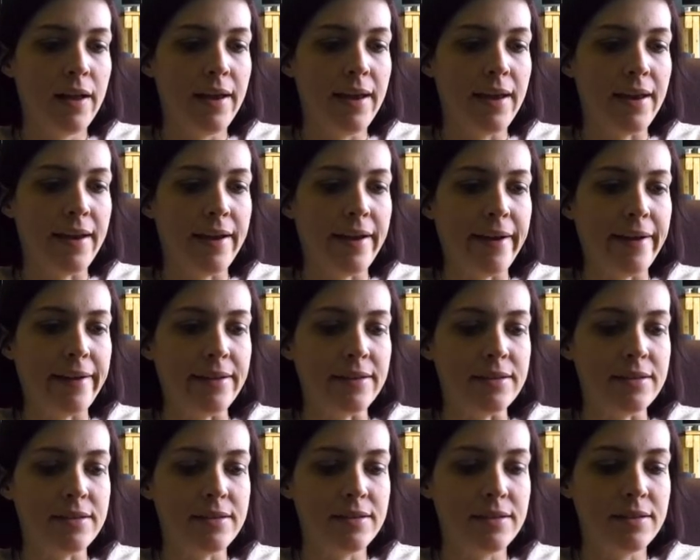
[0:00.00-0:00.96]

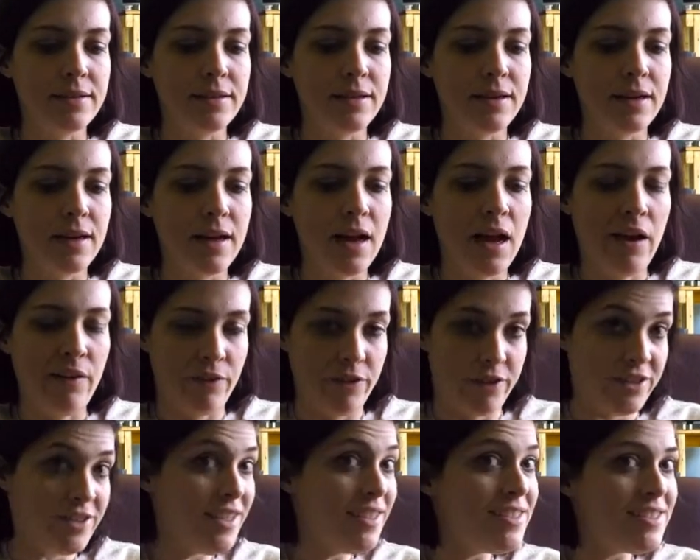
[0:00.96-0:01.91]
And ever
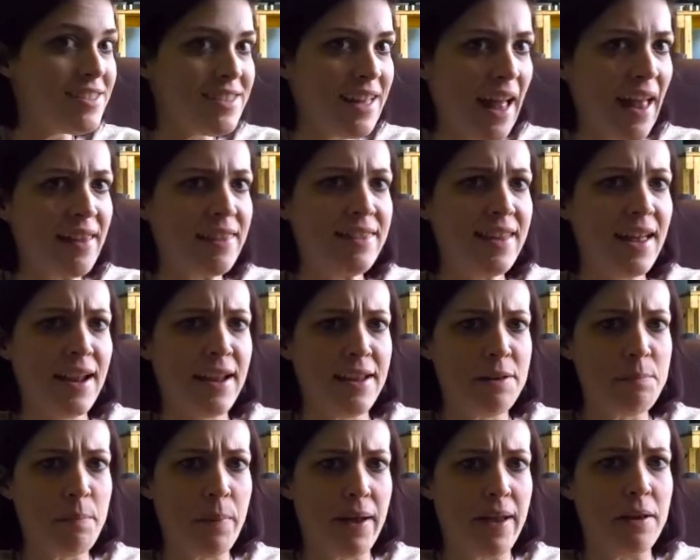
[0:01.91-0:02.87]
since then, that
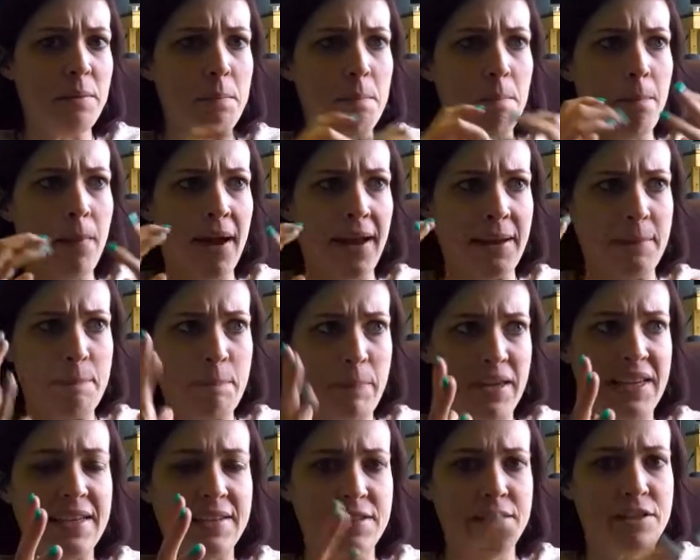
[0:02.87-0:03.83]
had been my
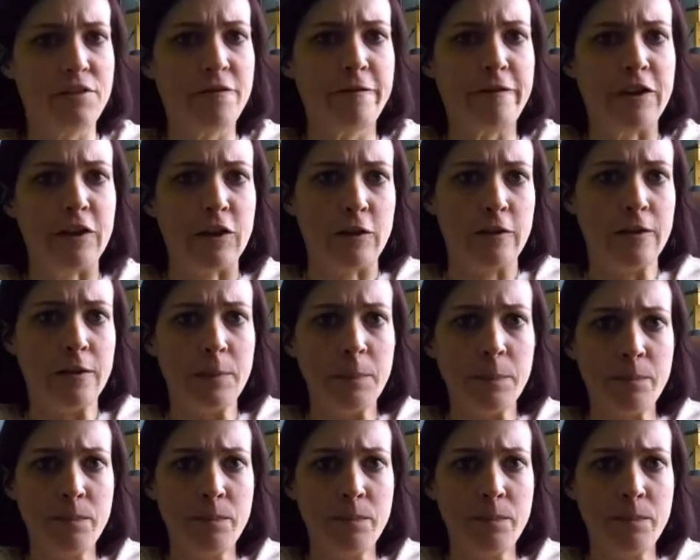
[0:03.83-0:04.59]
biggest fear.